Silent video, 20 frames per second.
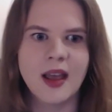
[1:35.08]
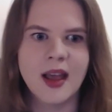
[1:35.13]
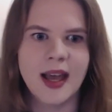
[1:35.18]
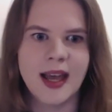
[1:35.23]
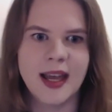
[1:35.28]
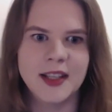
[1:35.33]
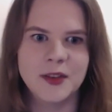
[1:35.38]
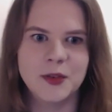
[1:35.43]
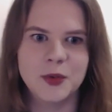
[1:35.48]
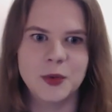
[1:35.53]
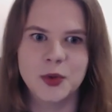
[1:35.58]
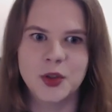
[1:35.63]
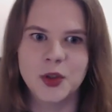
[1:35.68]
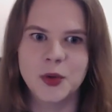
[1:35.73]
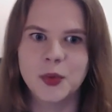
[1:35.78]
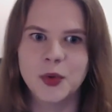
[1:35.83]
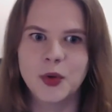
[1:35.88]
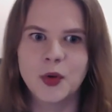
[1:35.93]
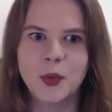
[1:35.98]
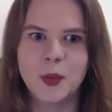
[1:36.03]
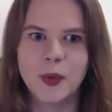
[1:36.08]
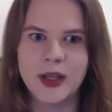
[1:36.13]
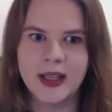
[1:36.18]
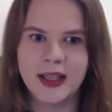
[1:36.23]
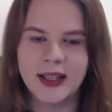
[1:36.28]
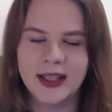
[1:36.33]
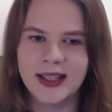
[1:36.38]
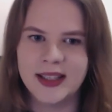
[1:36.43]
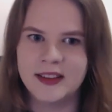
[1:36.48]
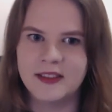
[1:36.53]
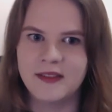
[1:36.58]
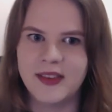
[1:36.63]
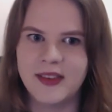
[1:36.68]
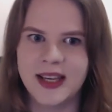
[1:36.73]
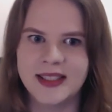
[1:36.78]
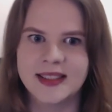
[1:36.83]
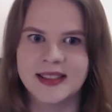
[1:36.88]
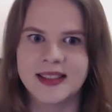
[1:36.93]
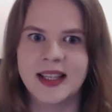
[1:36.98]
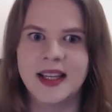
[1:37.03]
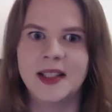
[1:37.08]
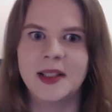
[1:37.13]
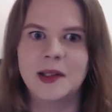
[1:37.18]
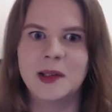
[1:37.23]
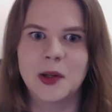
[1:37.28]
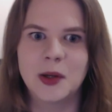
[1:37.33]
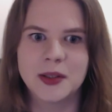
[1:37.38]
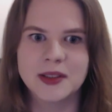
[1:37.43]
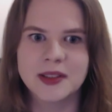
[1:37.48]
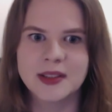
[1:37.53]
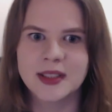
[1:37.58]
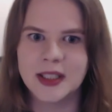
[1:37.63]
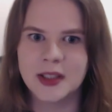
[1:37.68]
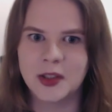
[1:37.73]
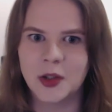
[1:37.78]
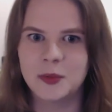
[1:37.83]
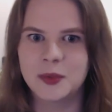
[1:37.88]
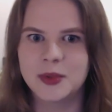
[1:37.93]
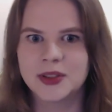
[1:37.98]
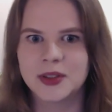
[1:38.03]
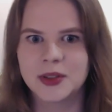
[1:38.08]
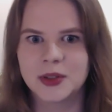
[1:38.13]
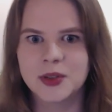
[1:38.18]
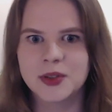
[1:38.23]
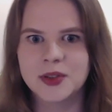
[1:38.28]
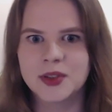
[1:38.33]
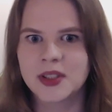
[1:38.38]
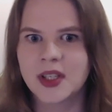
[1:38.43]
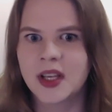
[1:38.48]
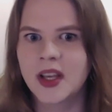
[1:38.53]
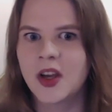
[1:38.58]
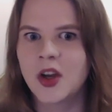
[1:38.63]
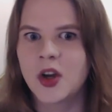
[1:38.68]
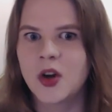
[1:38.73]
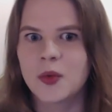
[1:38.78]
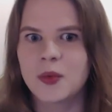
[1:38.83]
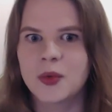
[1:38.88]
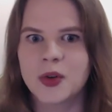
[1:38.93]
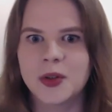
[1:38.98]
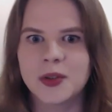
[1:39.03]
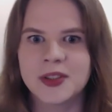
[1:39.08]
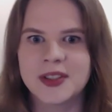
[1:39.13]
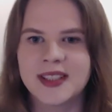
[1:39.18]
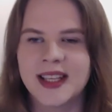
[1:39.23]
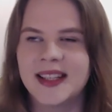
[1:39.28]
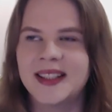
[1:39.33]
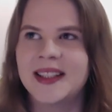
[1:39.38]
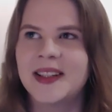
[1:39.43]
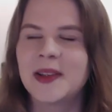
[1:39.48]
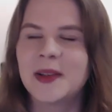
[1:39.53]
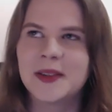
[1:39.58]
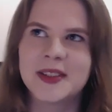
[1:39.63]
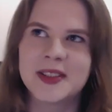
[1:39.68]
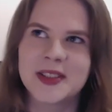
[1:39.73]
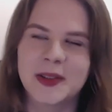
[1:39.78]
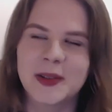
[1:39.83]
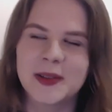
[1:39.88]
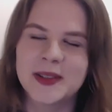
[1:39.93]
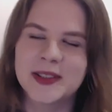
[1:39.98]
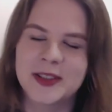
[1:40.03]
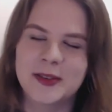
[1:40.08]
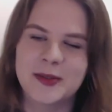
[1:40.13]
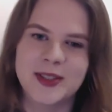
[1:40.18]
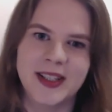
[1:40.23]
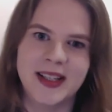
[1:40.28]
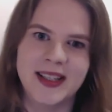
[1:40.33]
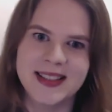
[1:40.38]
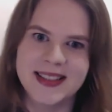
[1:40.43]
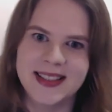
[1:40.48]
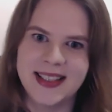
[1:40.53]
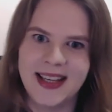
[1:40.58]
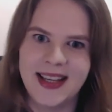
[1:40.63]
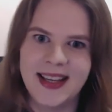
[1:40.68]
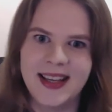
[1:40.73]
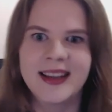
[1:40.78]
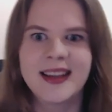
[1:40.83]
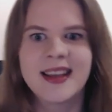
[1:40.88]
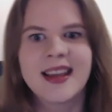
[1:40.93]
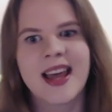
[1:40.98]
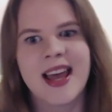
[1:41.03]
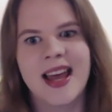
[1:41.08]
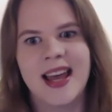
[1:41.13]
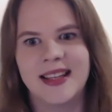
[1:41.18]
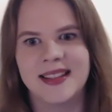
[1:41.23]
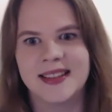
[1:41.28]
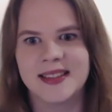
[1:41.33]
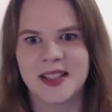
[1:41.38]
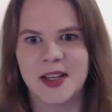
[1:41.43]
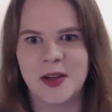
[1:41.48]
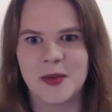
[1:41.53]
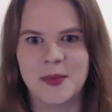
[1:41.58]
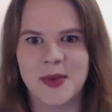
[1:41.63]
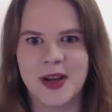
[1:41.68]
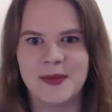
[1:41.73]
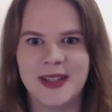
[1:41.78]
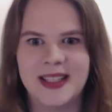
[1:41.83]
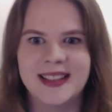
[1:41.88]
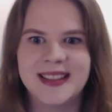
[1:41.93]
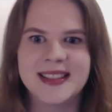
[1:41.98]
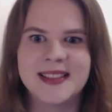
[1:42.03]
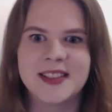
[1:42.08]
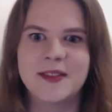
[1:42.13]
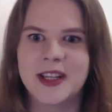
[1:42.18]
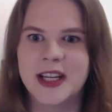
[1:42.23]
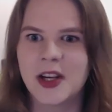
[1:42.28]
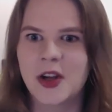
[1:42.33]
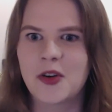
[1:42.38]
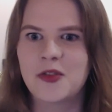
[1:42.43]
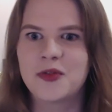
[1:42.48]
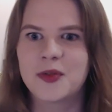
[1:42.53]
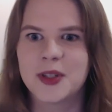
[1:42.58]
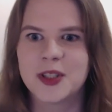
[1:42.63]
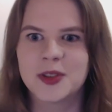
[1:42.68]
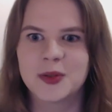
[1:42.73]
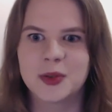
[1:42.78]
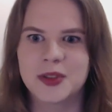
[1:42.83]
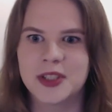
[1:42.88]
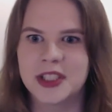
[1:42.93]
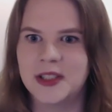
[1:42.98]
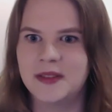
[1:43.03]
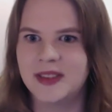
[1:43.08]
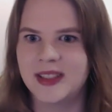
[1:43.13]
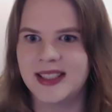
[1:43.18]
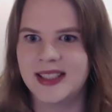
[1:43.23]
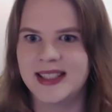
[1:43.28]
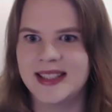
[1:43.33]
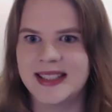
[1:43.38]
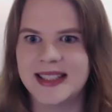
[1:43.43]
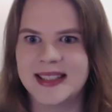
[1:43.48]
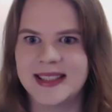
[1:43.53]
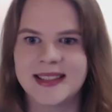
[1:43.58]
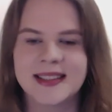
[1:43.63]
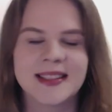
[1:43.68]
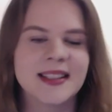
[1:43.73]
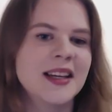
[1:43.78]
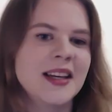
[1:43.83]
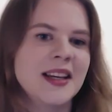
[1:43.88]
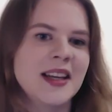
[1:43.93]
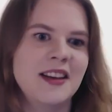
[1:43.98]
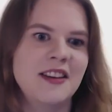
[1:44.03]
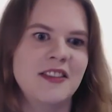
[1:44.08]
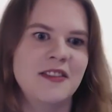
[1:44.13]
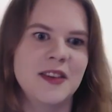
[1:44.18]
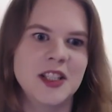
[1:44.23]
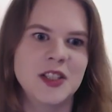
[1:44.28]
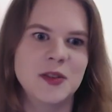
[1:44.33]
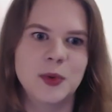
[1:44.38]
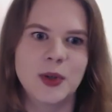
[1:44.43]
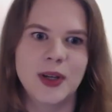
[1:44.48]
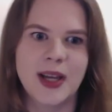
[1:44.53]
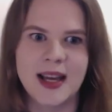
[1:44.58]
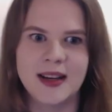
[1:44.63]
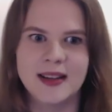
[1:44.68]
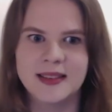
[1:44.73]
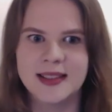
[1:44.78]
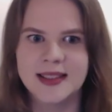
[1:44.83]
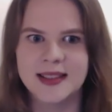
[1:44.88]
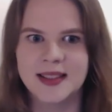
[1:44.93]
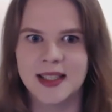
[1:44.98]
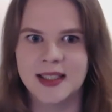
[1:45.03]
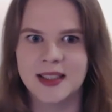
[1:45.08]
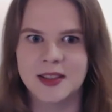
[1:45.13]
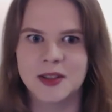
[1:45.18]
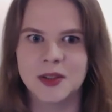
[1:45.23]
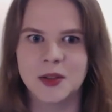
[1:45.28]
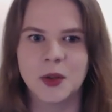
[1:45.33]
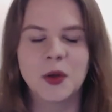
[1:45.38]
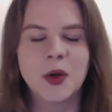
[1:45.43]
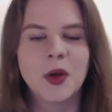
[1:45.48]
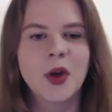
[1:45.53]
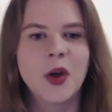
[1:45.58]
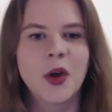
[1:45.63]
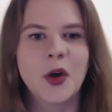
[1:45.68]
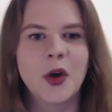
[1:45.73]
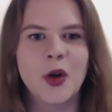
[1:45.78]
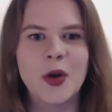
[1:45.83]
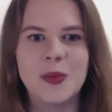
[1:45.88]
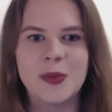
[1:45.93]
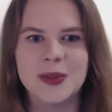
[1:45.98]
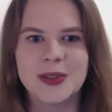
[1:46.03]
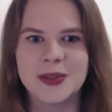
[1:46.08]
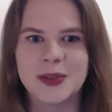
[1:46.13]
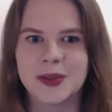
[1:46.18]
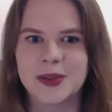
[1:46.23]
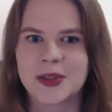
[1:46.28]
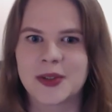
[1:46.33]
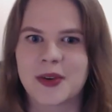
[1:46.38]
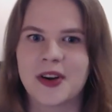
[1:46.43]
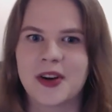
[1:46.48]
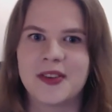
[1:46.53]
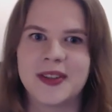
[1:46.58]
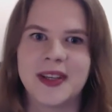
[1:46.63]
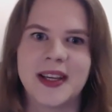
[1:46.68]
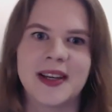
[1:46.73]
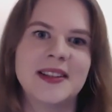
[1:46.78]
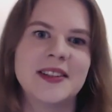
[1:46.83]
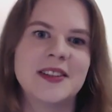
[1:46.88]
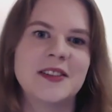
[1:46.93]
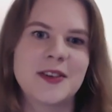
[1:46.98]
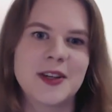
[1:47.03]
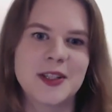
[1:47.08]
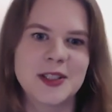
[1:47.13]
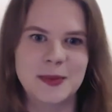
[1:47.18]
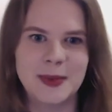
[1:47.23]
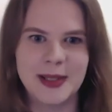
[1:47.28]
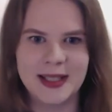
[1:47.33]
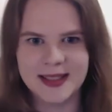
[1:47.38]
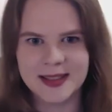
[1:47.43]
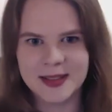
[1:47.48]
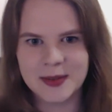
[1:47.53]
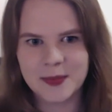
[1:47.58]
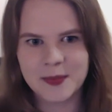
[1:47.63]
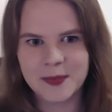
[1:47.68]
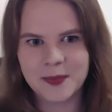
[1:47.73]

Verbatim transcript: At Formidable, we invest a lot in open source. We're all standing on the shoulders of giants here. And um, I mean, this very conference wouldn't even exist if Facebook hadn't decided to open source GraphQL in the first place.